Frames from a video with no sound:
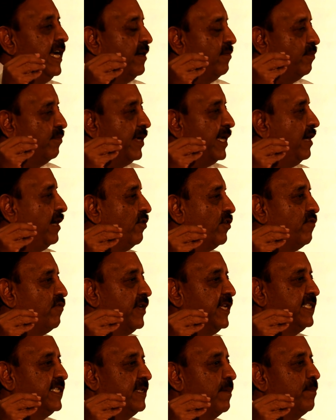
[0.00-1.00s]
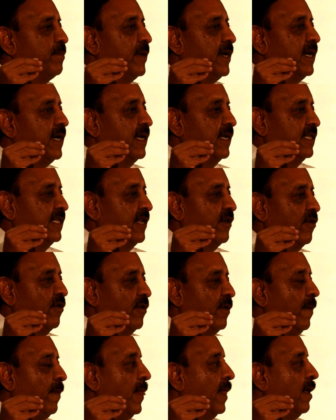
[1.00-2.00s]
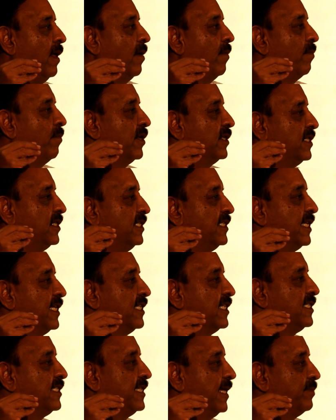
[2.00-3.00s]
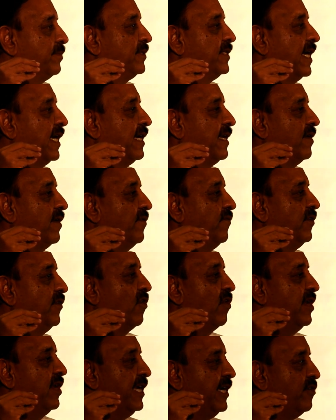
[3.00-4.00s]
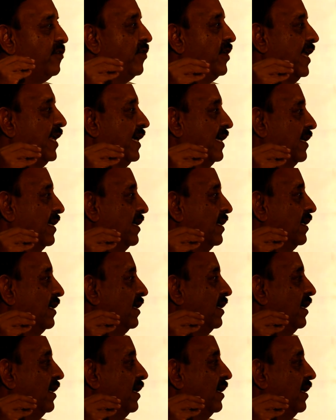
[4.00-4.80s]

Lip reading: It may look very simple, you know, but these are the steps that we all need to take